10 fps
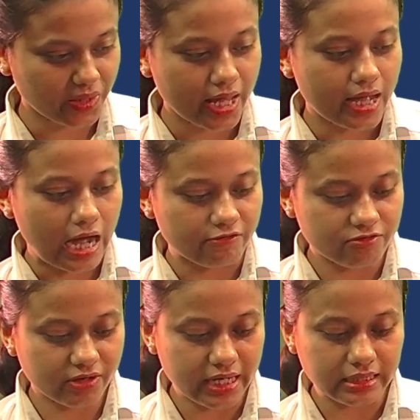However,
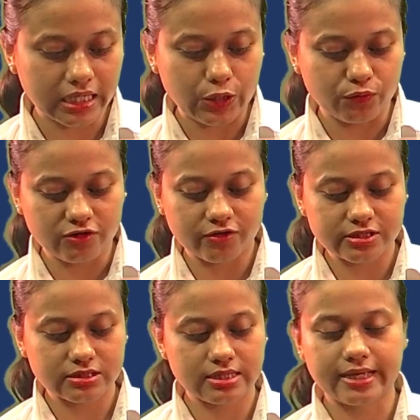in the
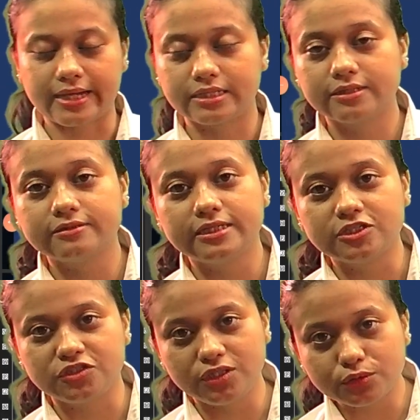university category,
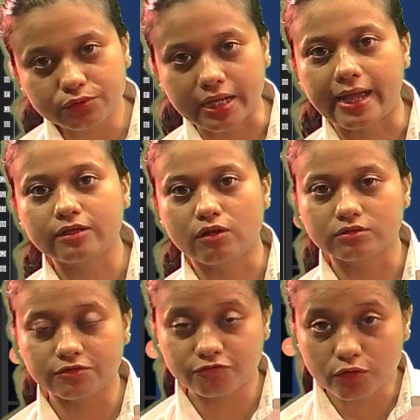GU ranked on the
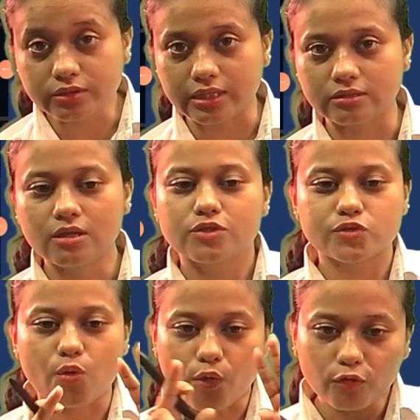40th. So
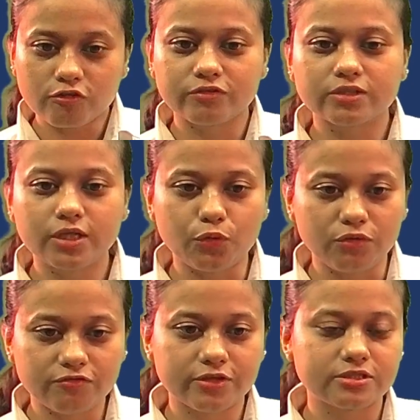all over the
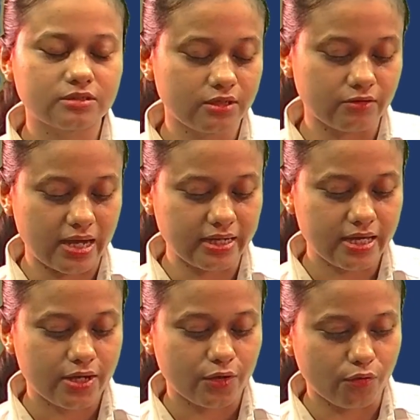university rank,
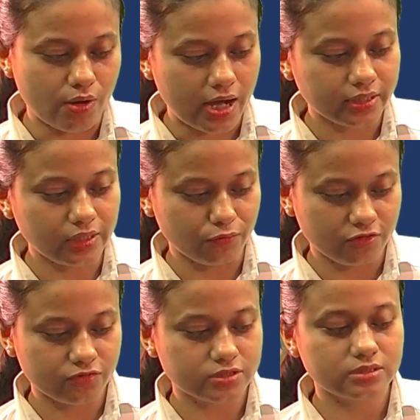Guwahati
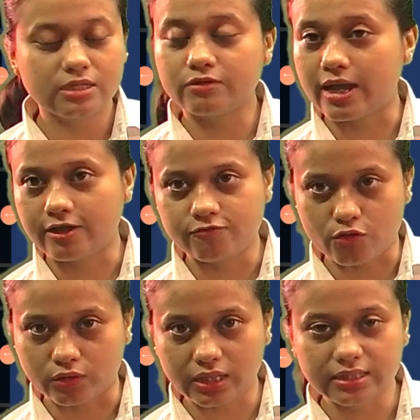University ranked
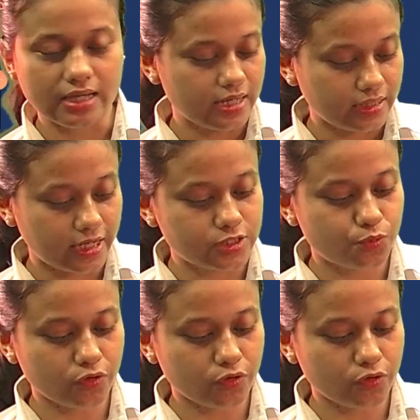40th. Tejpur